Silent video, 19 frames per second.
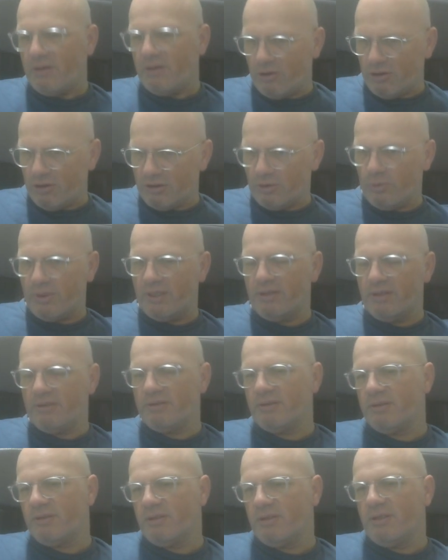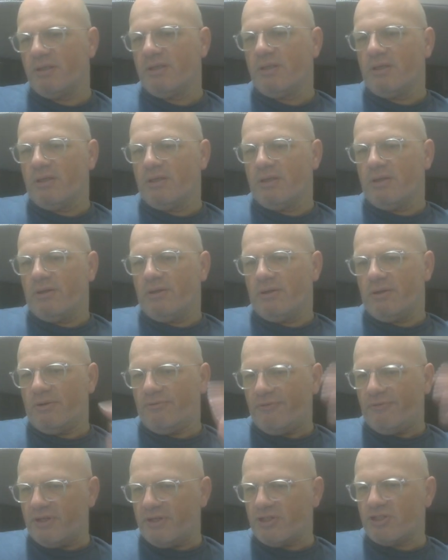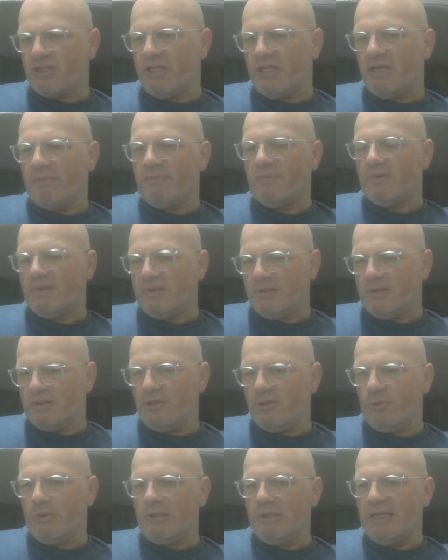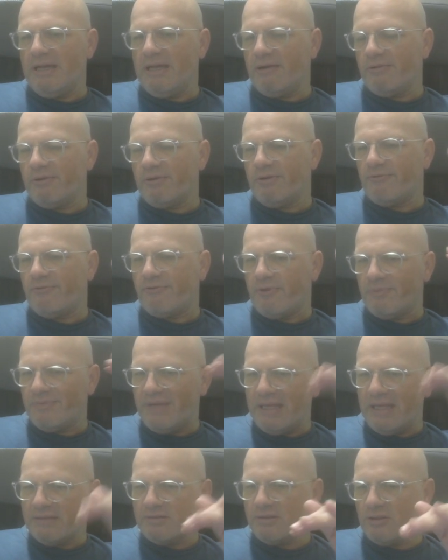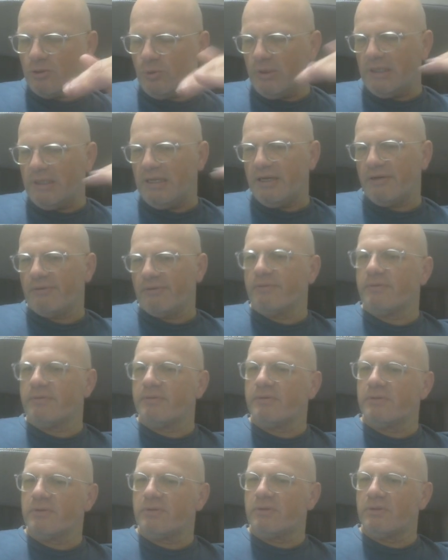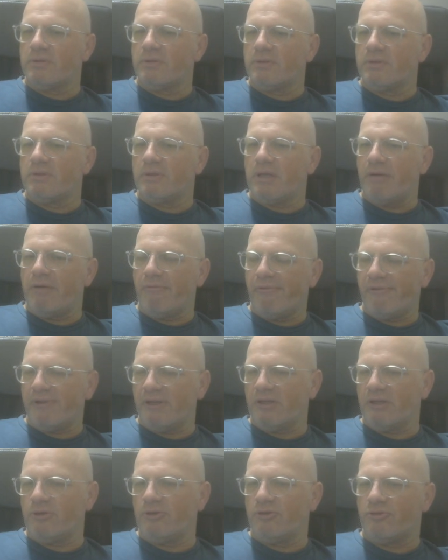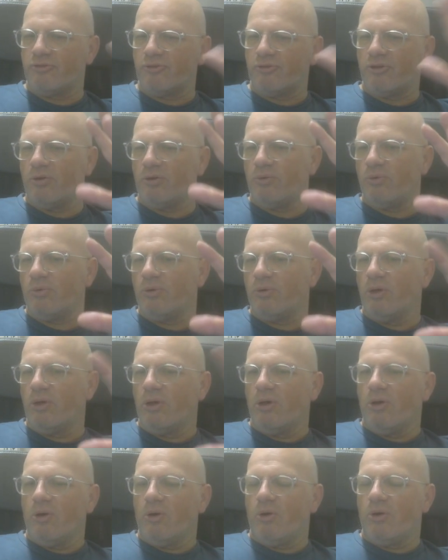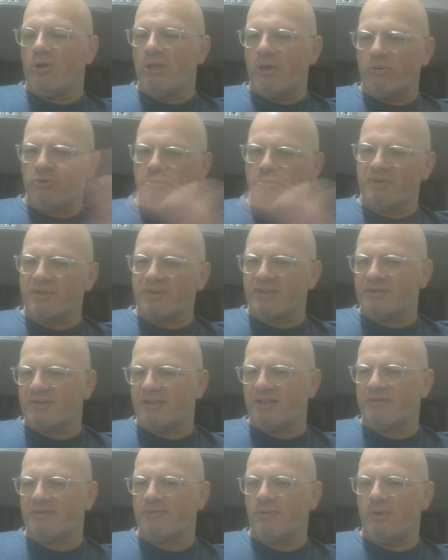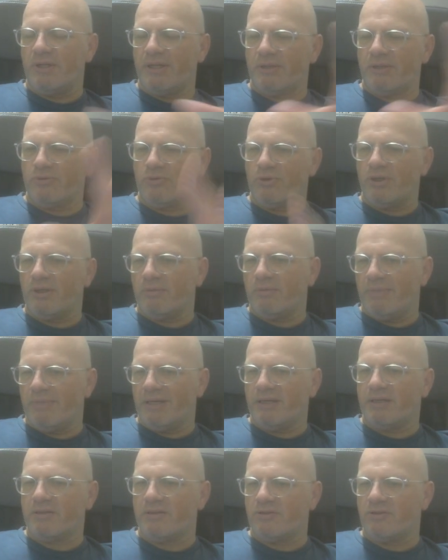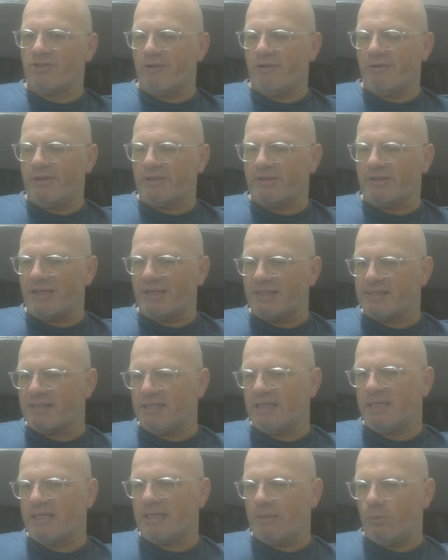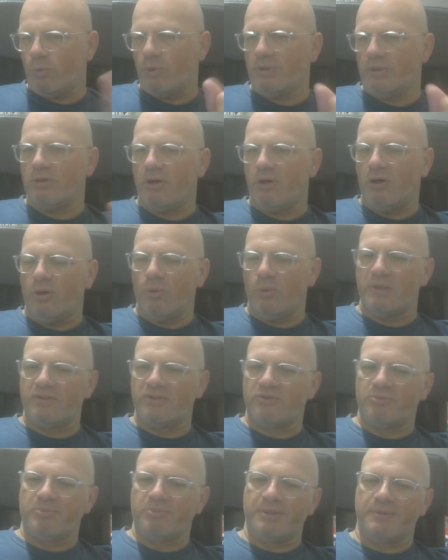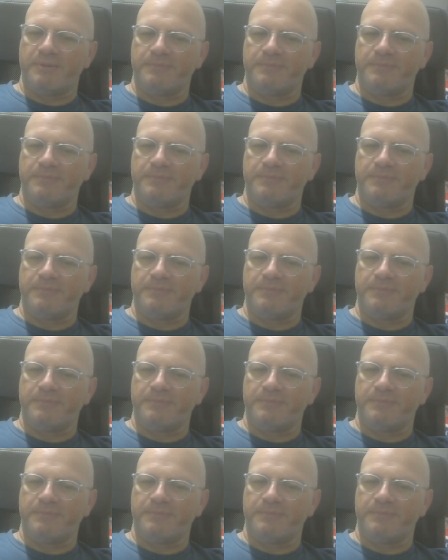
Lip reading: all the way, finish them. You will learn from that. You will learn everything you need to know on how to be successful and how to generate nice income with OLSP.